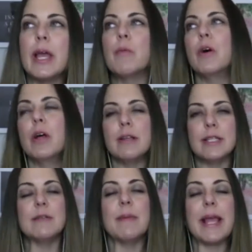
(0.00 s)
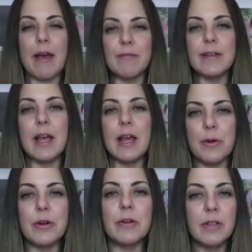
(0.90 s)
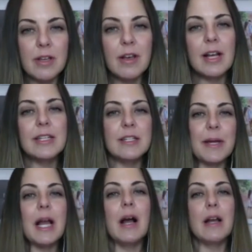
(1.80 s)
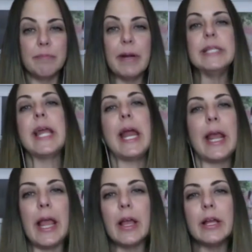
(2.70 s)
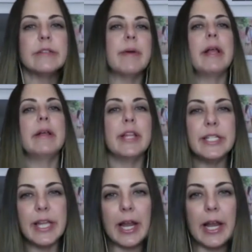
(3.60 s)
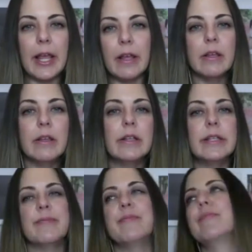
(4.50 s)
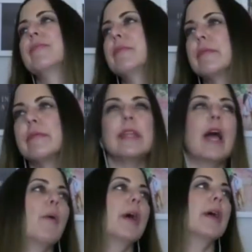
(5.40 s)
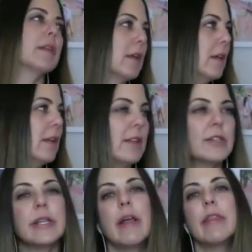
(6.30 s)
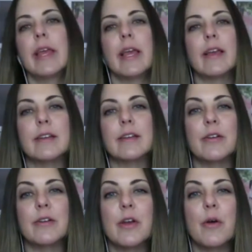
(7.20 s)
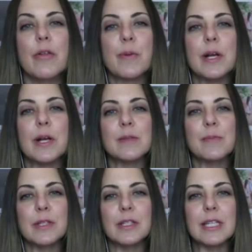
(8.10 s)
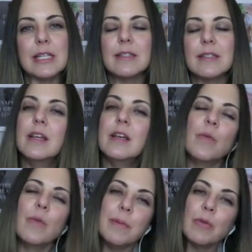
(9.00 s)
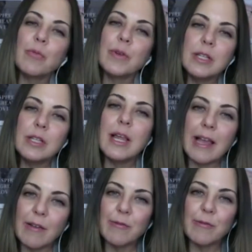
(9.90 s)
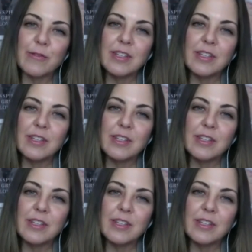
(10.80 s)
well, I did my half an hour. I did my dating. I did my online dating. Now what? There's nothing, no other possibilities. What about real life?